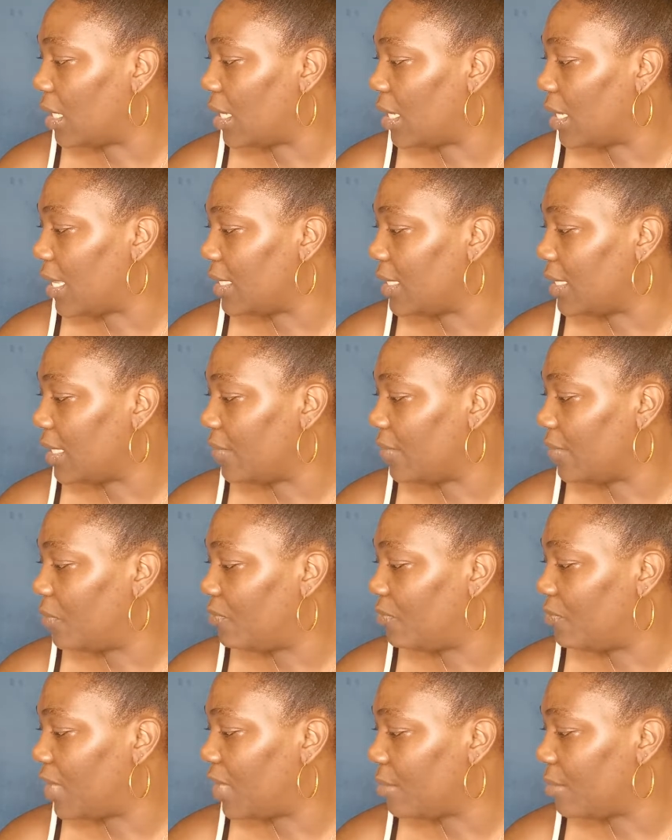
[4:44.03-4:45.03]
and let with
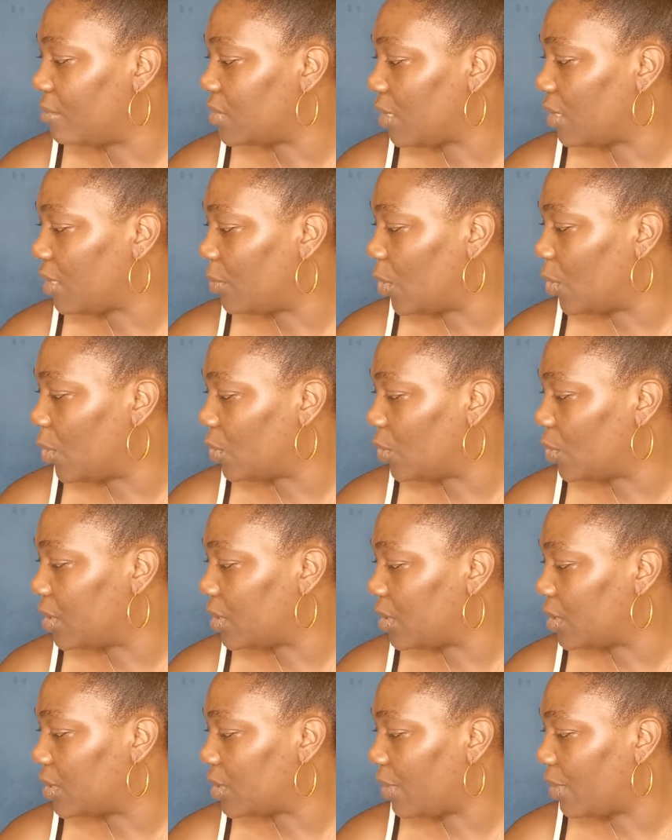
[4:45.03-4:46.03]
vibes about this
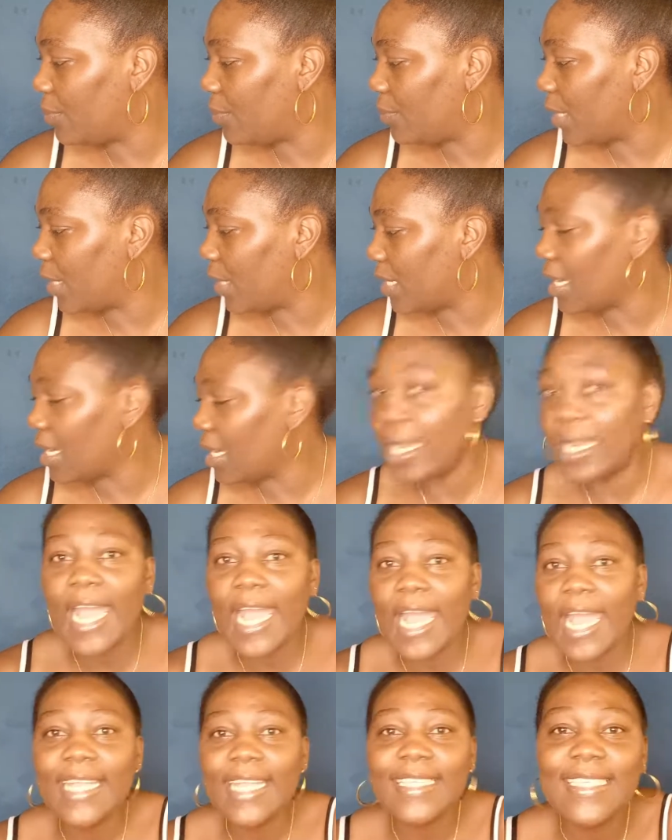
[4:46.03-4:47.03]
topic,
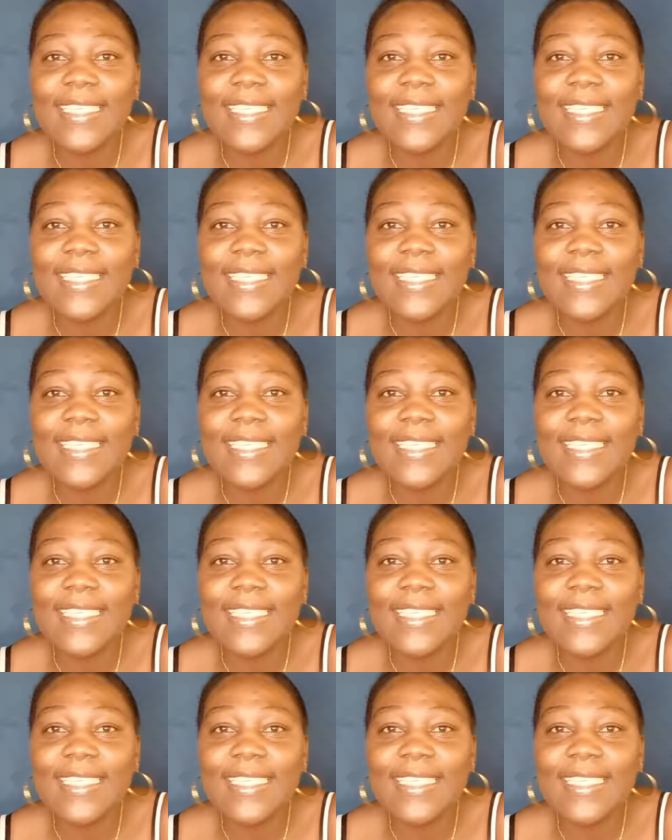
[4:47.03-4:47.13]
alright?